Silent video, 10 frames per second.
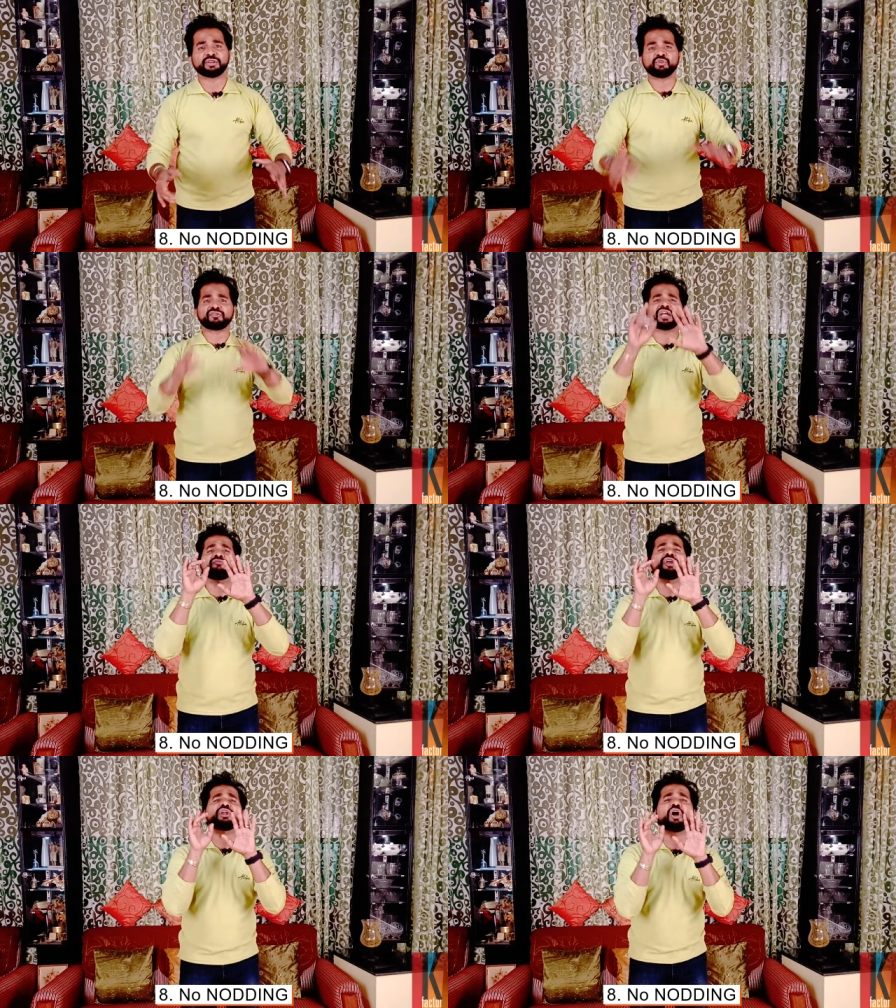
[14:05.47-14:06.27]
And you
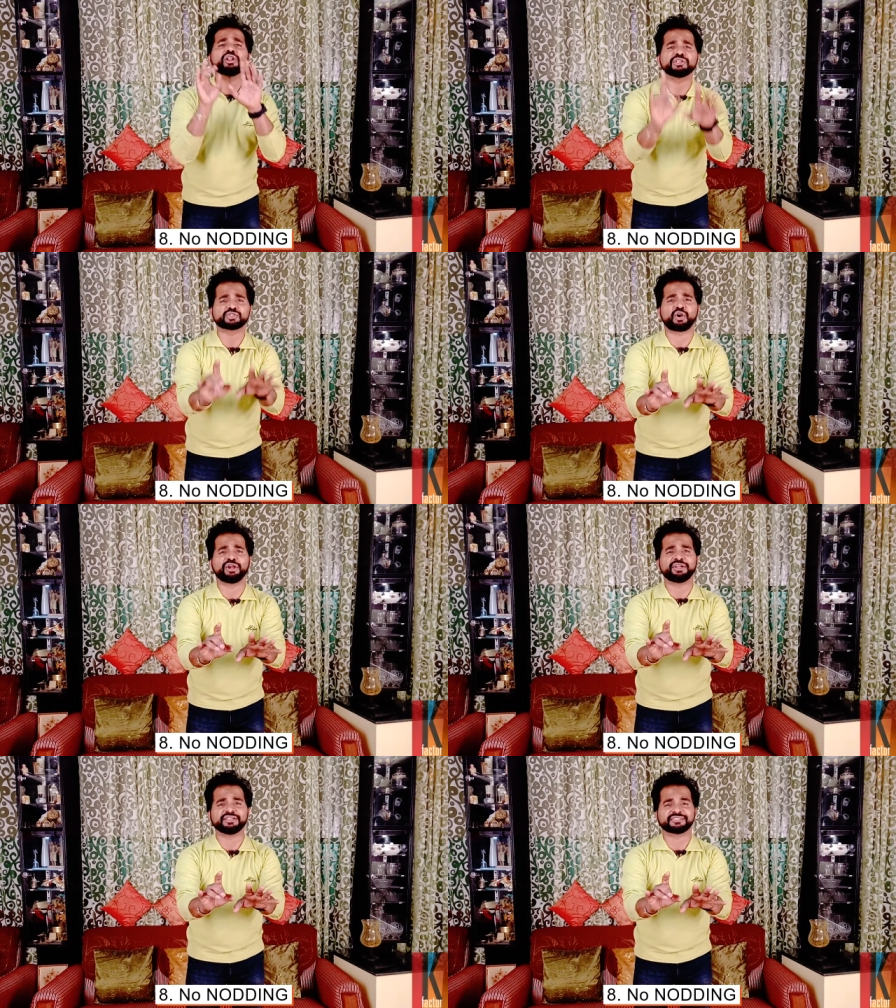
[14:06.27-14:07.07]
conveyed all these
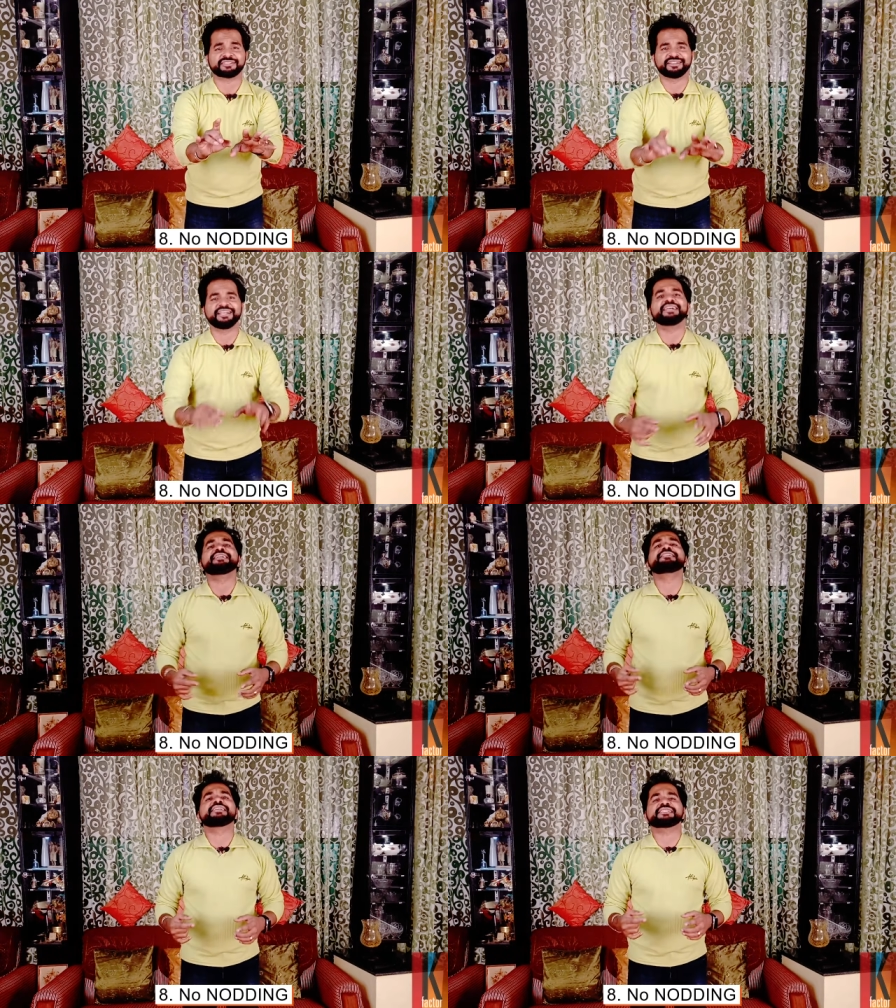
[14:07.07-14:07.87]
qualities
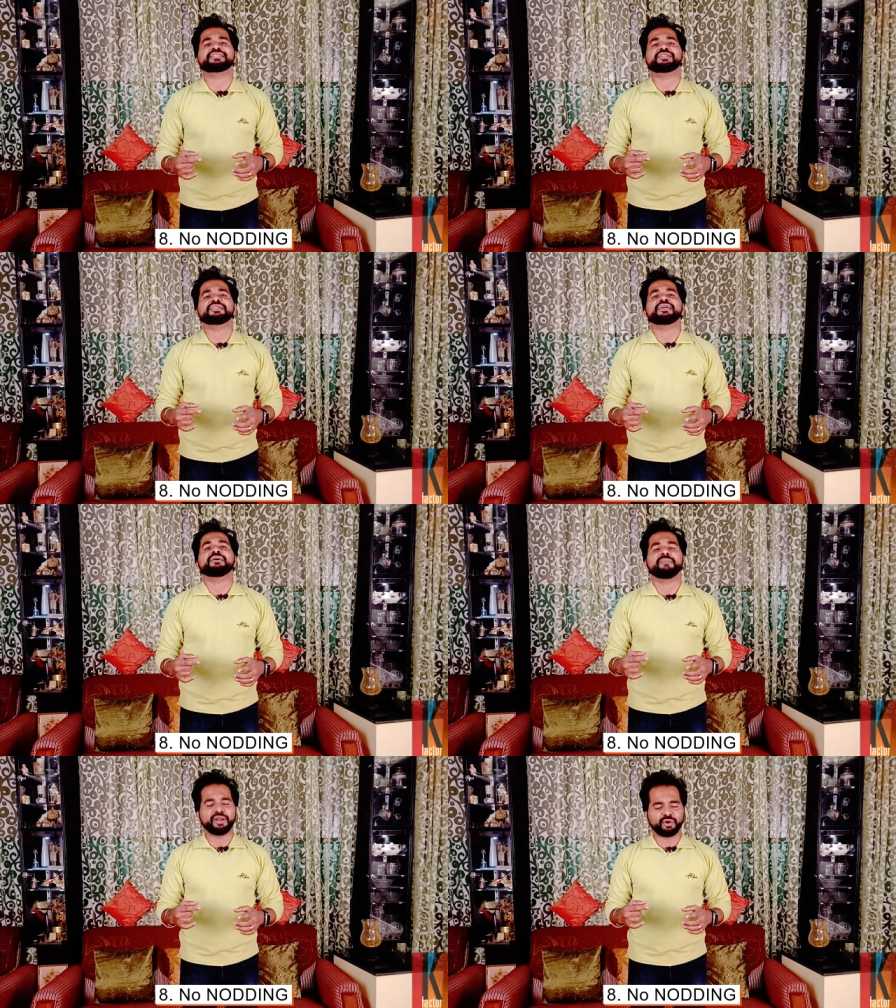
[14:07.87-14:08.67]
just
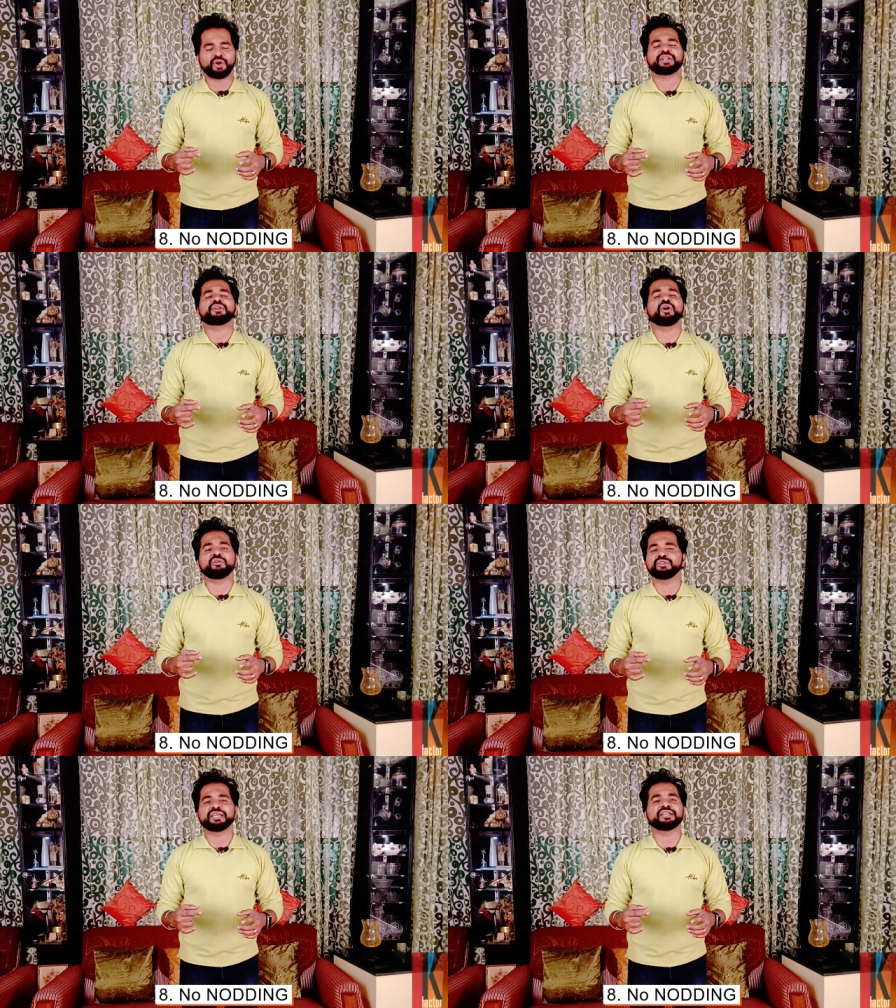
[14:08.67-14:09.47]
by nodding,
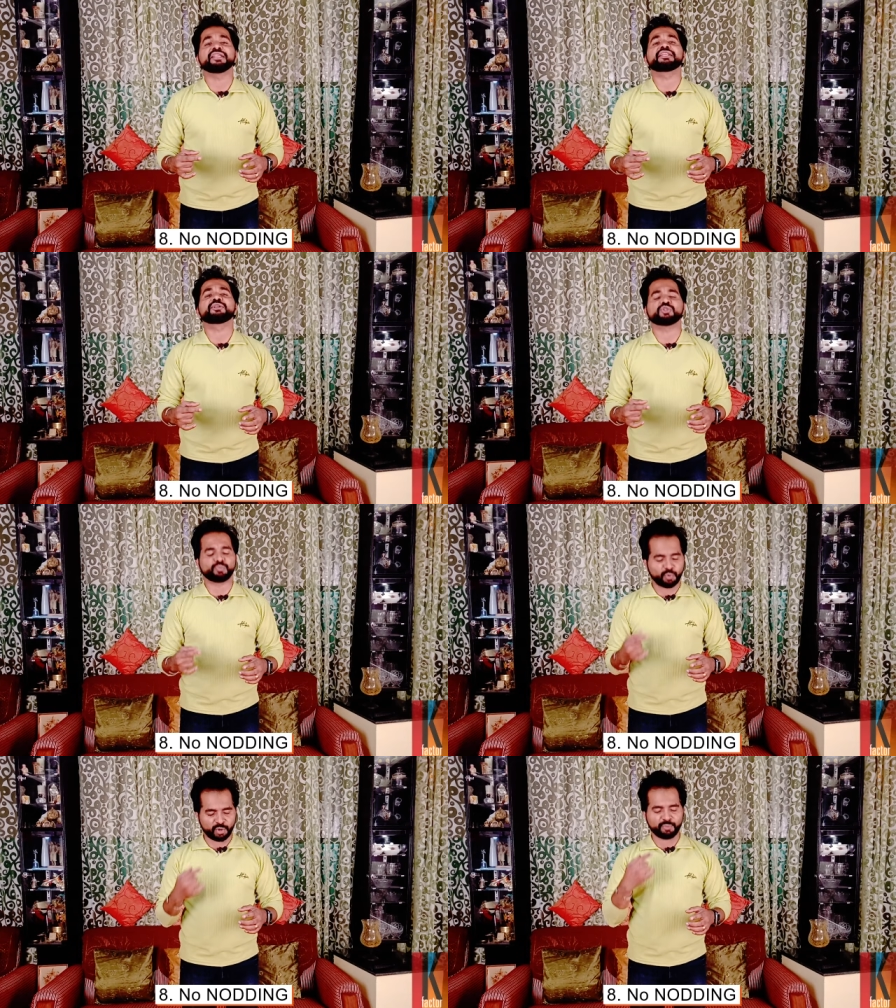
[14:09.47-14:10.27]
not with anything that you
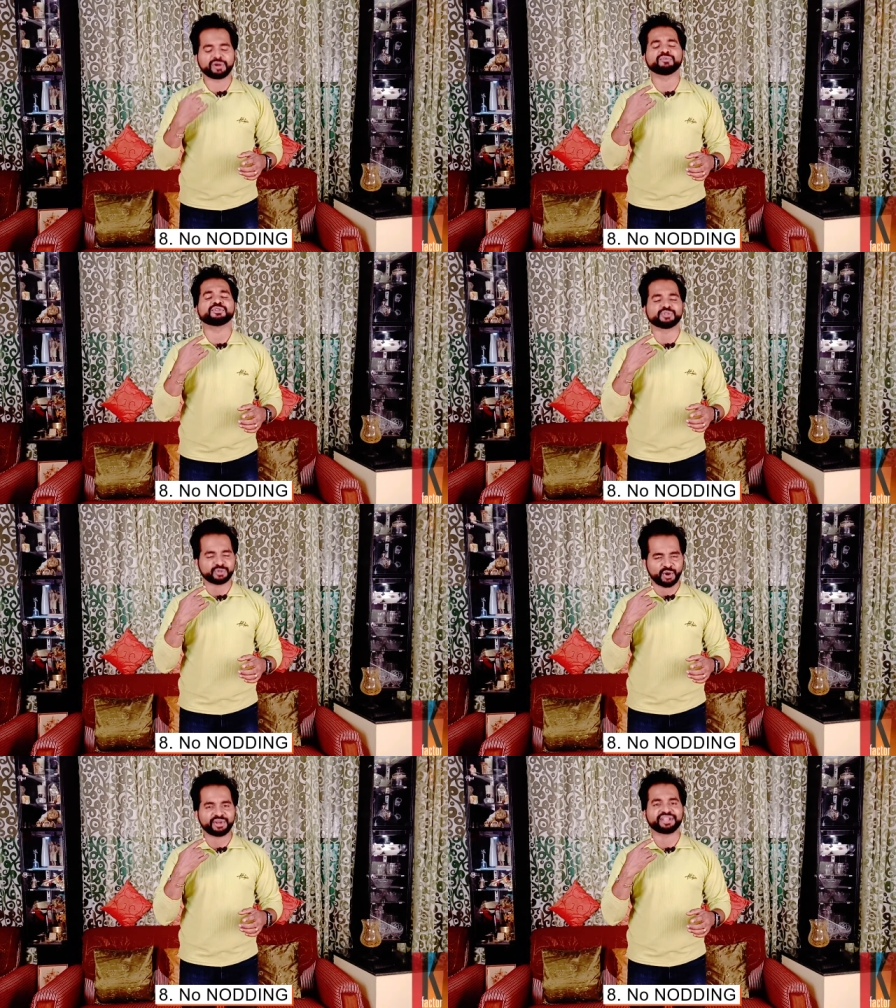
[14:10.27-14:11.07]
spoke, but with
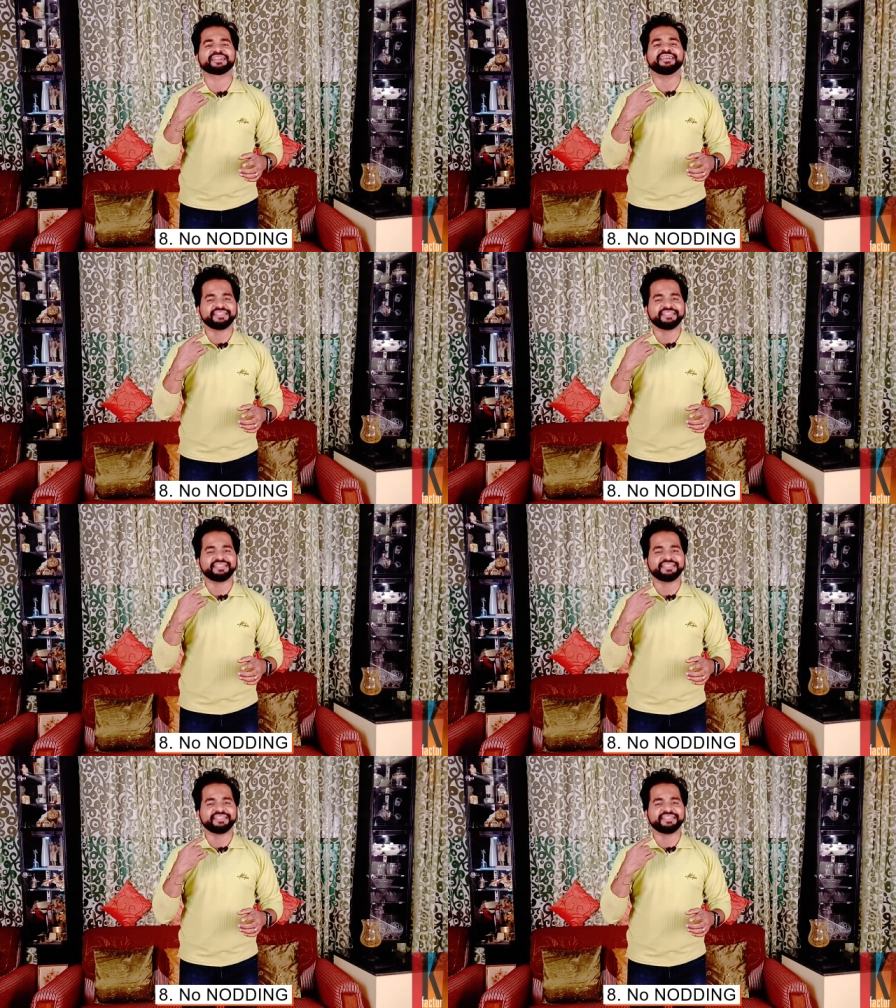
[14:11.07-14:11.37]
this nodding.